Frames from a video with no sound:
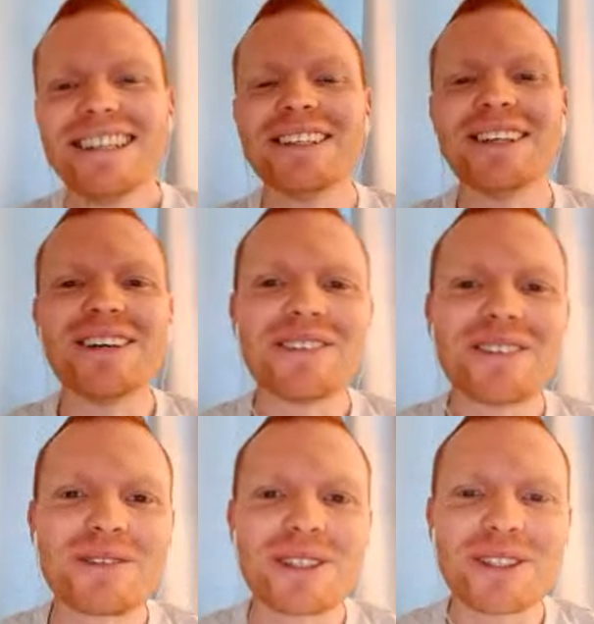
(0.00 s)
No, it
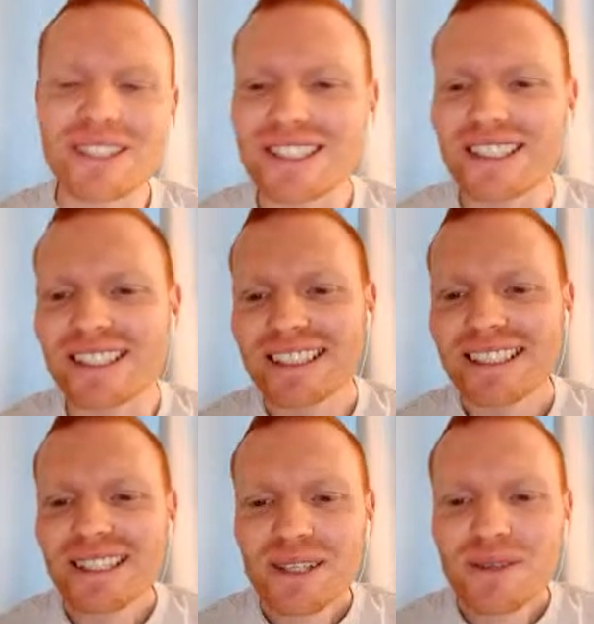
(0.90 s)
would be good to see.
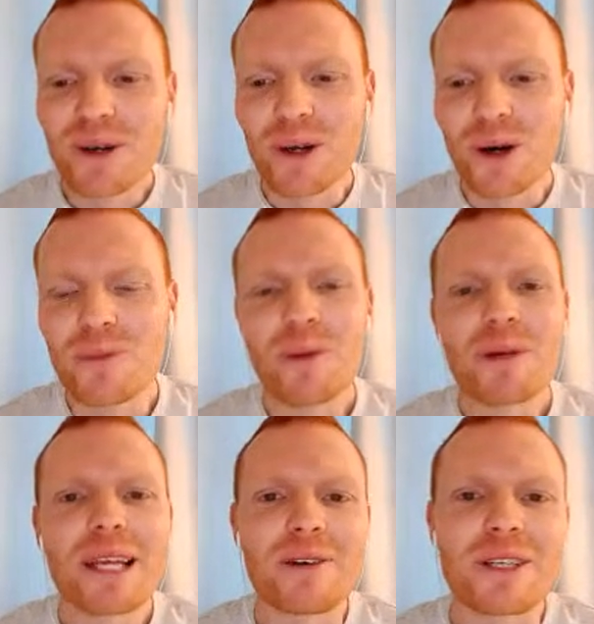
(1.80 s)
But no,
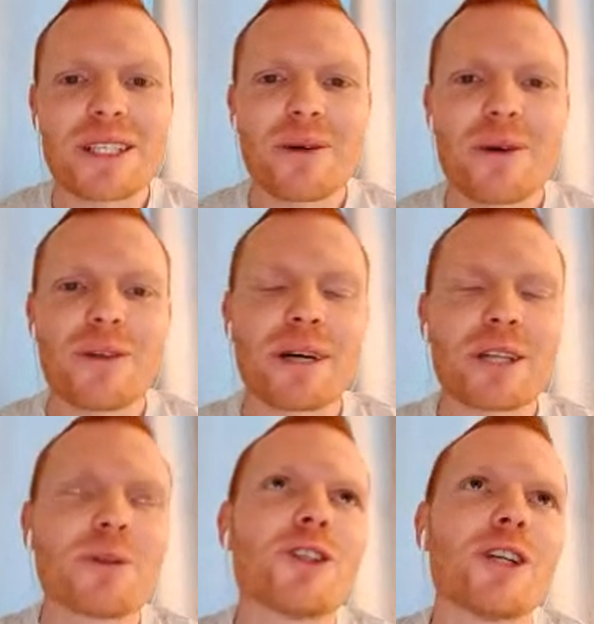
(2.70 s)
Bobby, like we say, with the
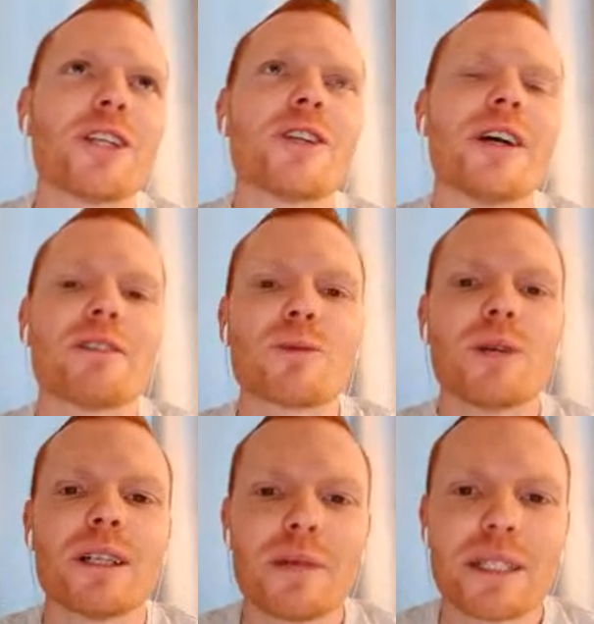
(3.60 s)
management changing there as
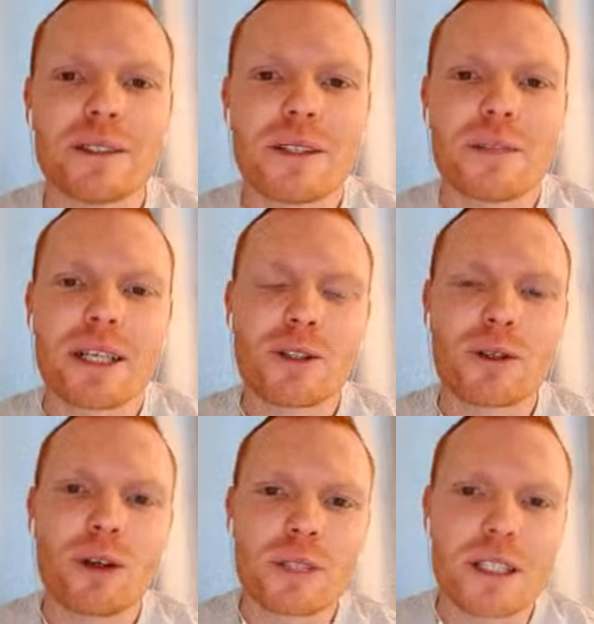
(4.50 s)
well, I mean, the
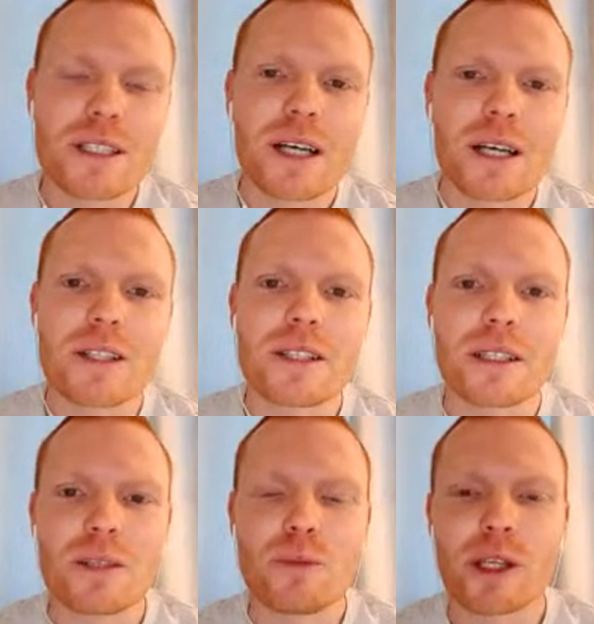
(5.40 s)
management coming at the start of the
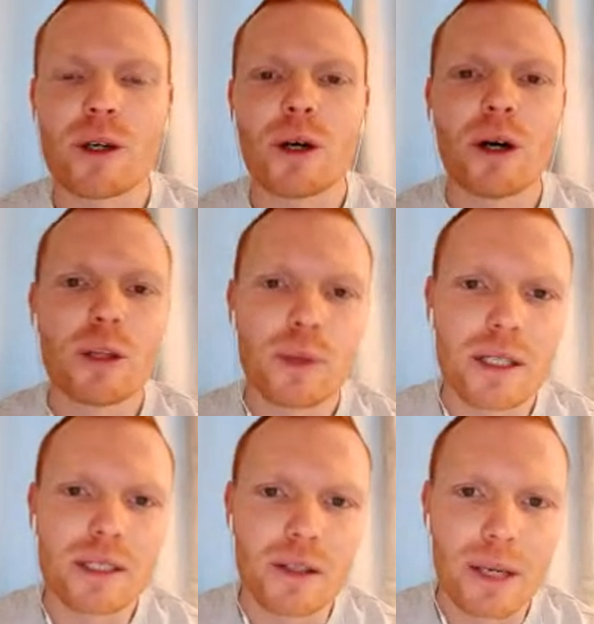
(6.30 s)
season, bring all the
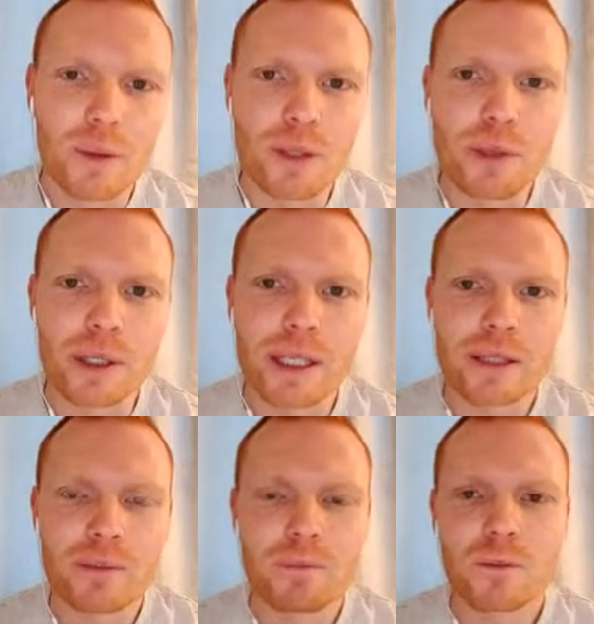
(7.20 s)
players that they want to bring
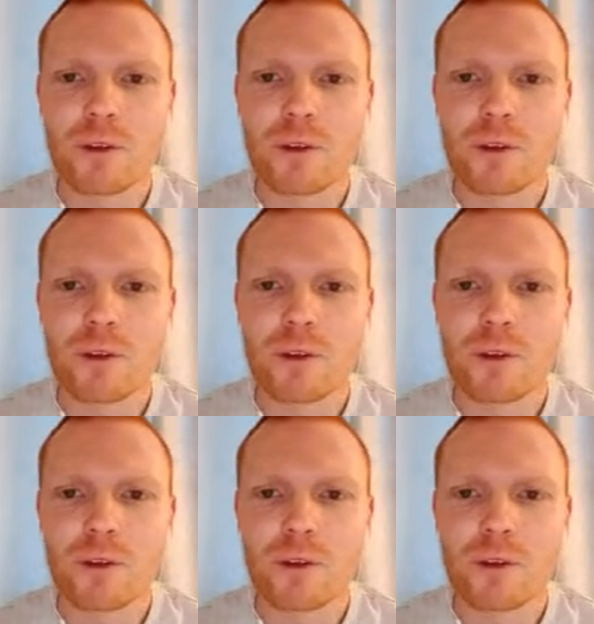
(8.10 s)
in.